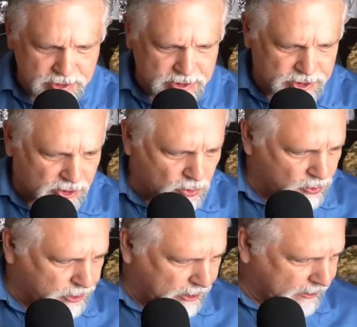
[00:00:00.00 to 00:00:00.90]
Such a cool
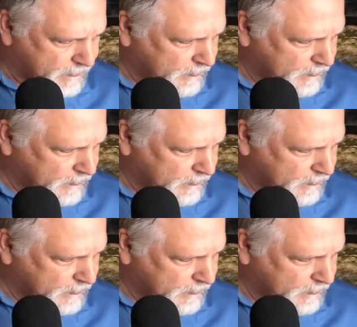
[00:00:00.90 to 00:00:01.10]
thing.